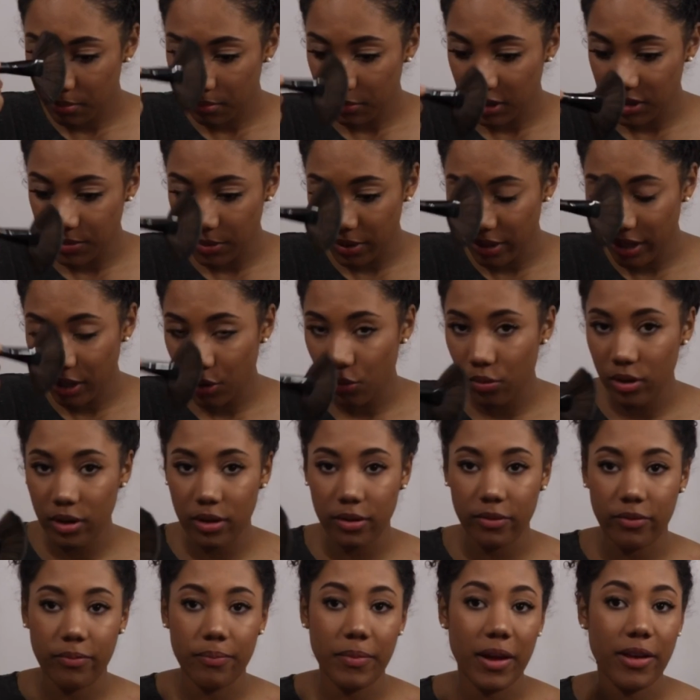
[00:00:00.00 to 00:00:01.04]
That's probably like one
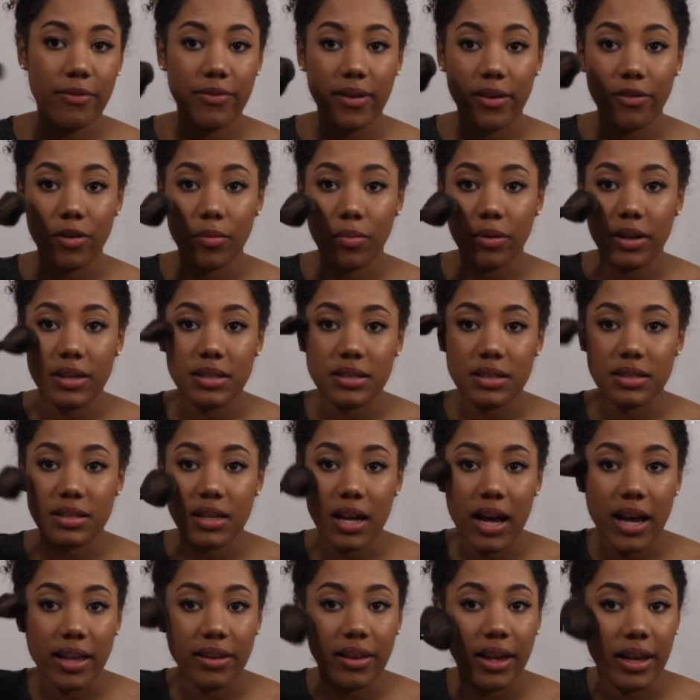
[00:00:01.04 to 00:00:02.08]
of my favorite places to
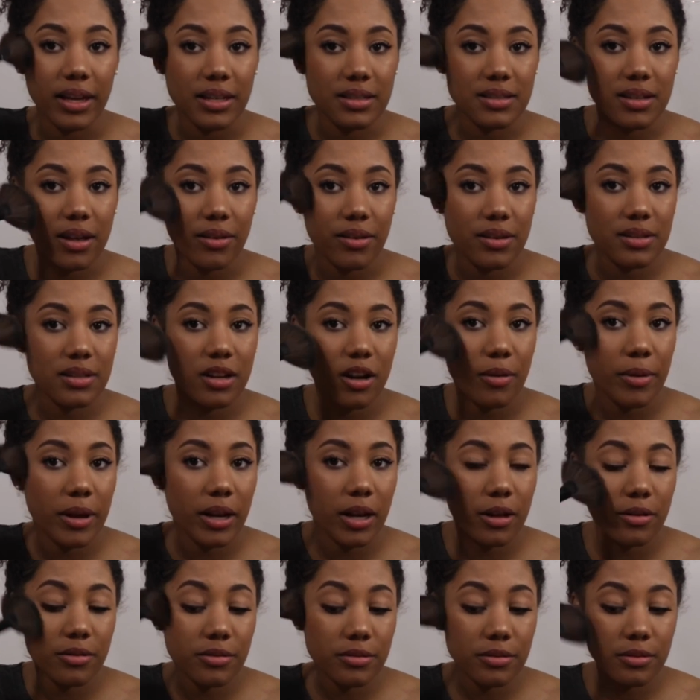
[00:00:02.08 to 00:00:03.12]
highlight is down the center of
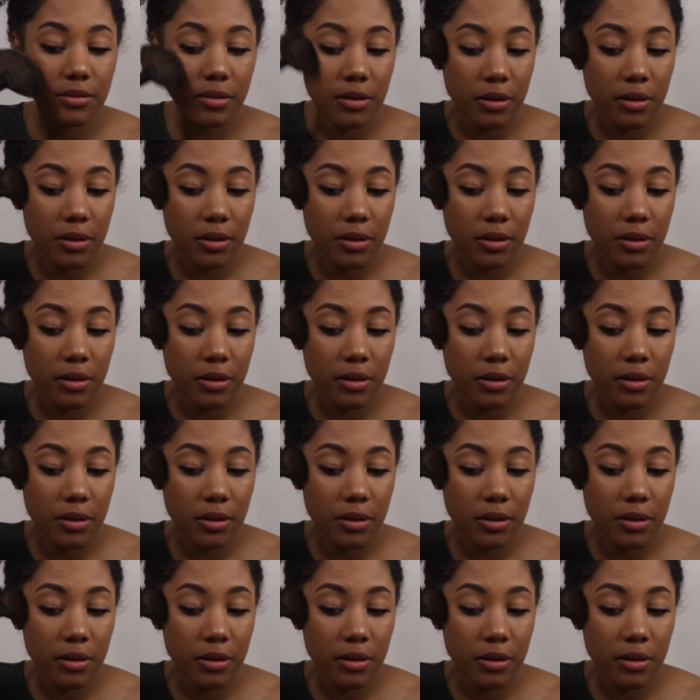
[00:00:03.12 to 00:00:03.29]
my nose.